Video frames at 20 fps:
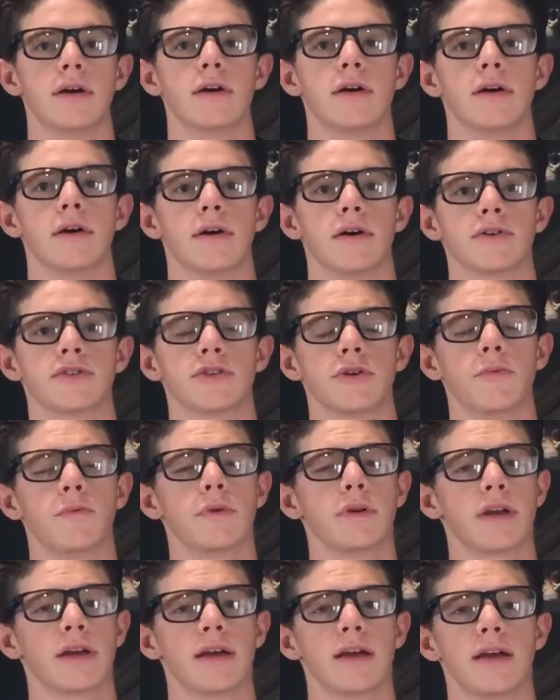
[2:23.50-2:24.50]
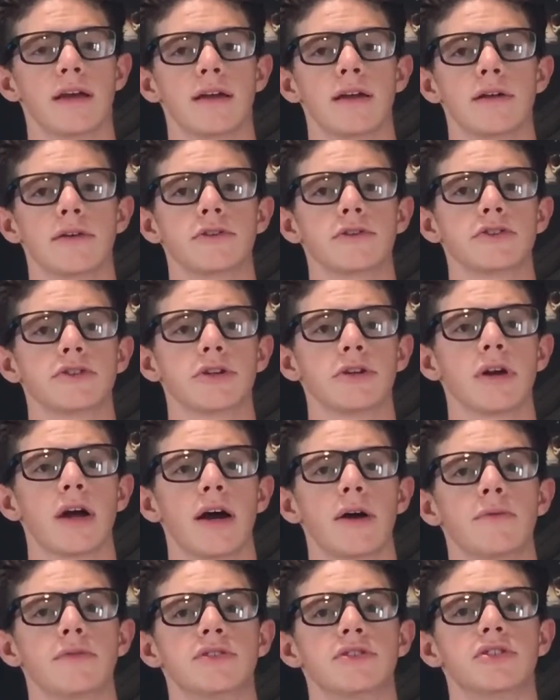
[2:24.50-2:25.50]
Also, when getting an undershirt, I
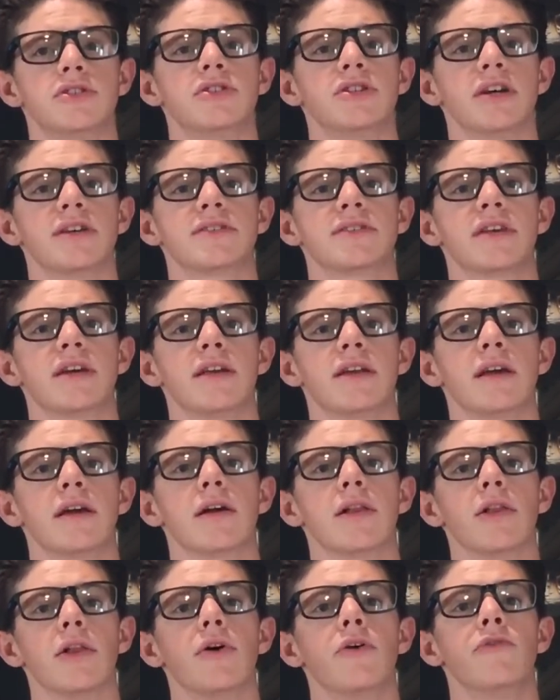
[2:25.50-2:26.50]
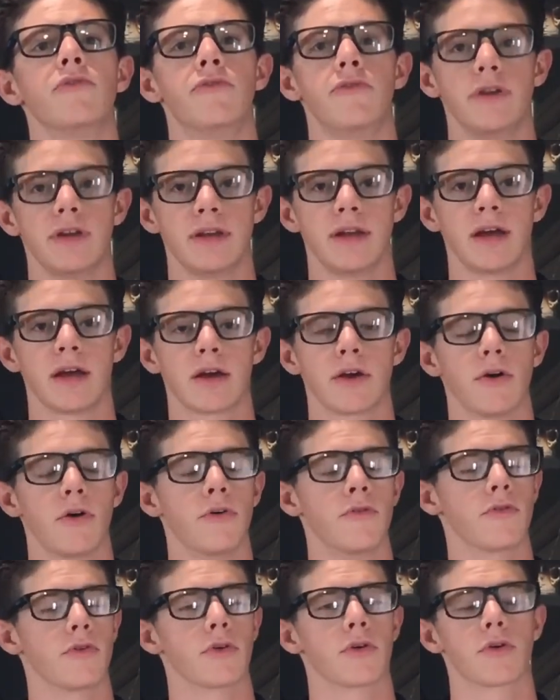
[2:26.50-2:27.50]
would suggest getting a low V-neck
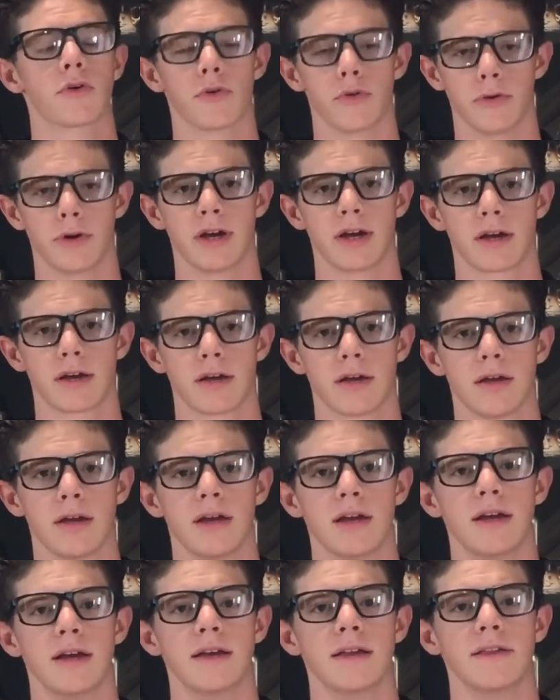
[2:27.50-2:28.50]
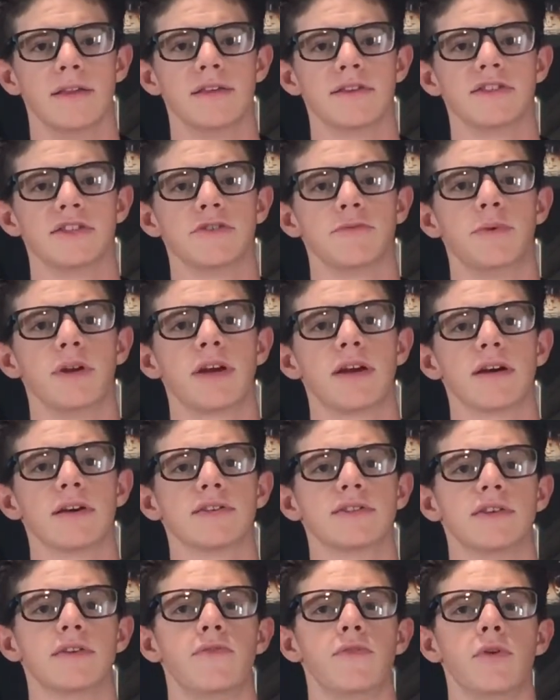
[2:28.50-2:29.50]
over a crew neck. This is
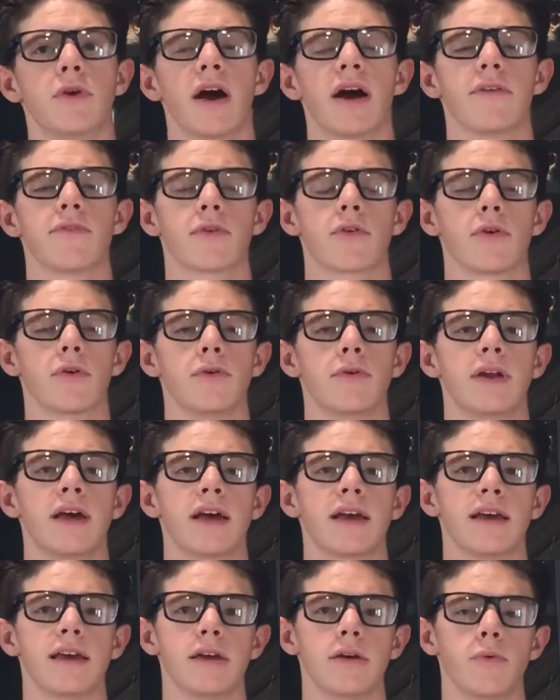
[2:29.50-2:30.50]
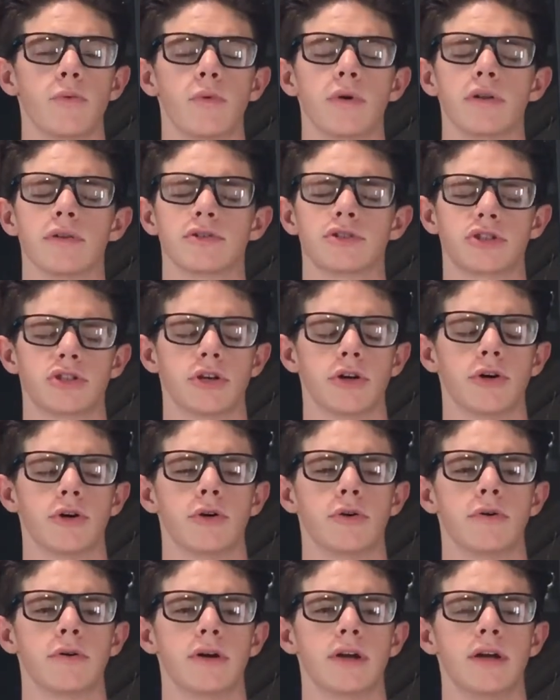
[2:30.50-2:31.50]
because if you have a crew neck, it will
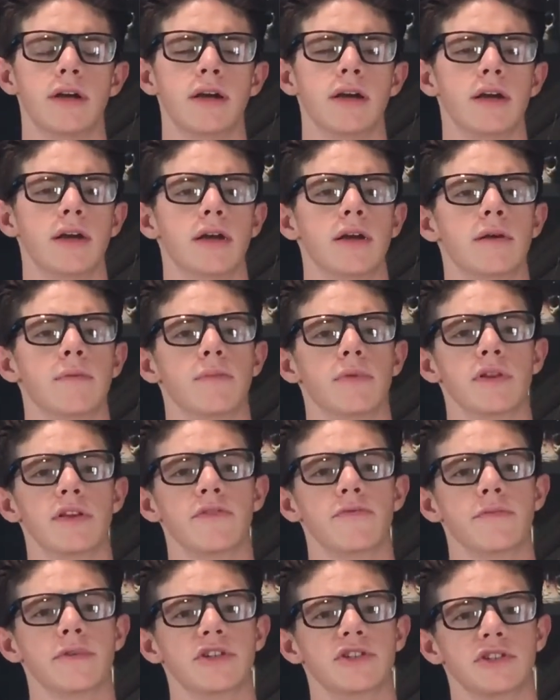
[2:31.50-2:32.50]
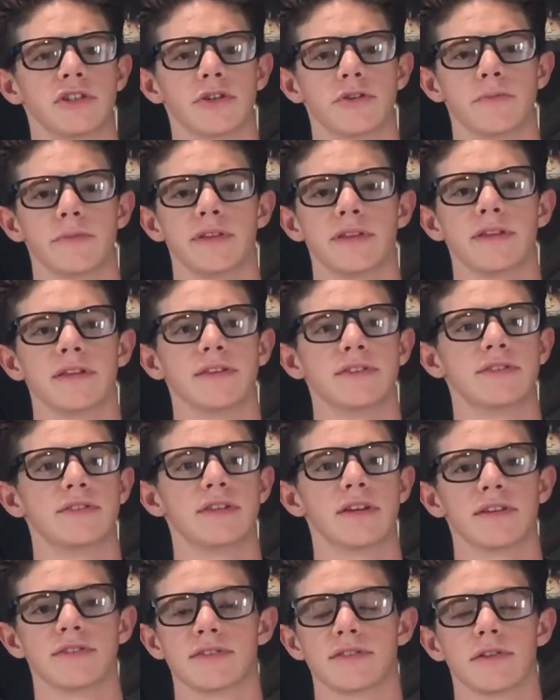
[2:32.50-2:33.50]
show, and believe me gentlemen, this
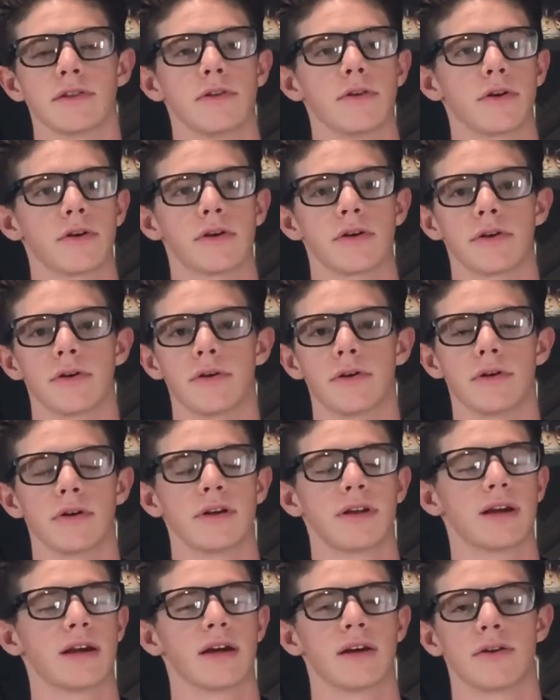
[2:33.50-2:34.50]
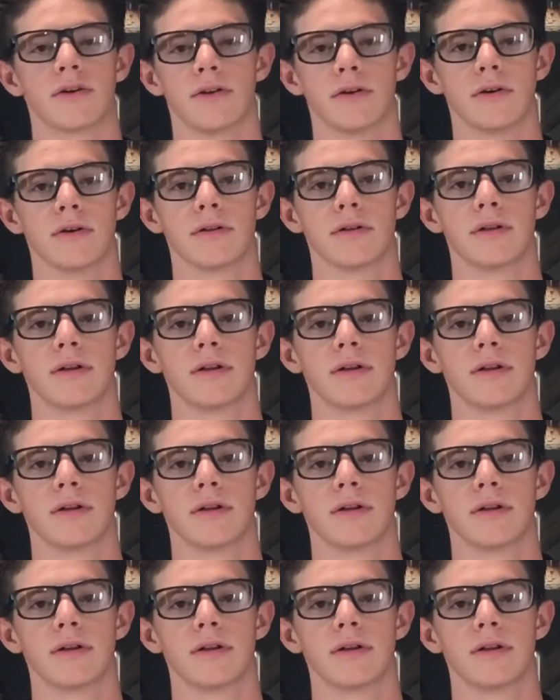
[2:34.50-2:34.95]
doesn't look good at all.